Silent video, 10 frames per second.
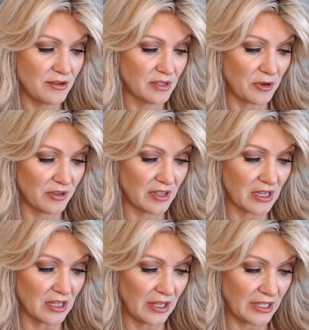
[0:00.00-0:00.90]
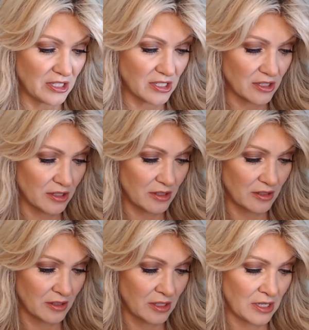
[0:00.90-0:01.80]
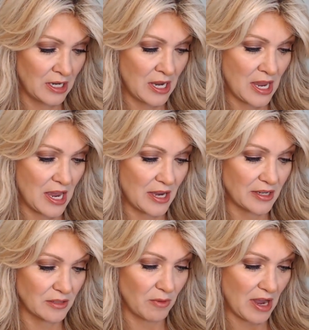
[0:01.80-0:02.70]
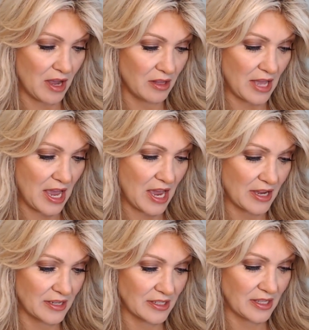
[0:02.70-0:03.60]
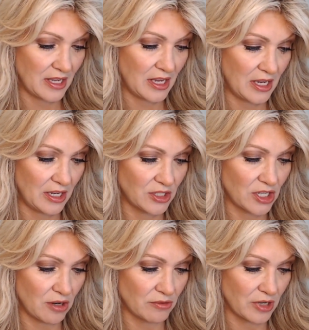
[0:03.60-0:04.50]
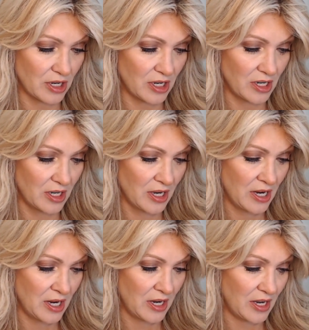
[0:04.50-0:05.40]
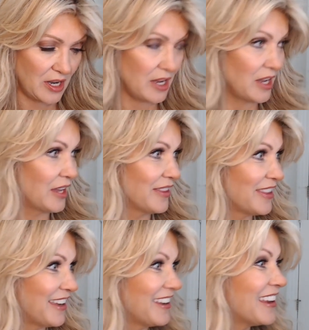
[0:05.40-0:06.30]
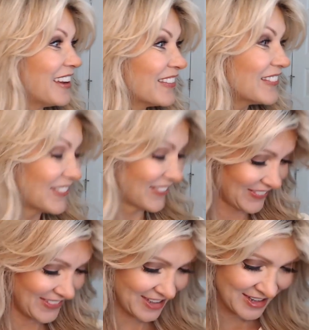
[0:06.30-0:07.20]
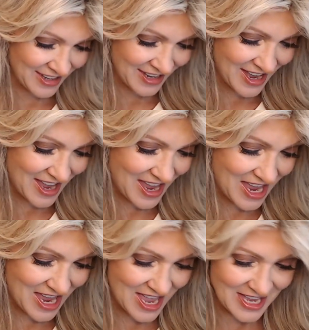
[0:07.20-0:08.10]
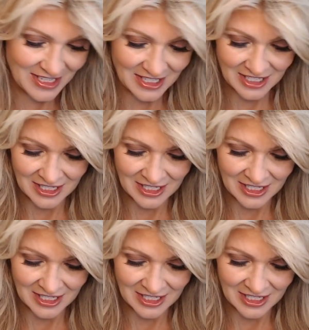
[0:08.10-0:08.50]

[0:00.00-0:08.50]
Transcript: both the cleanser as well as the toner, and thank you. And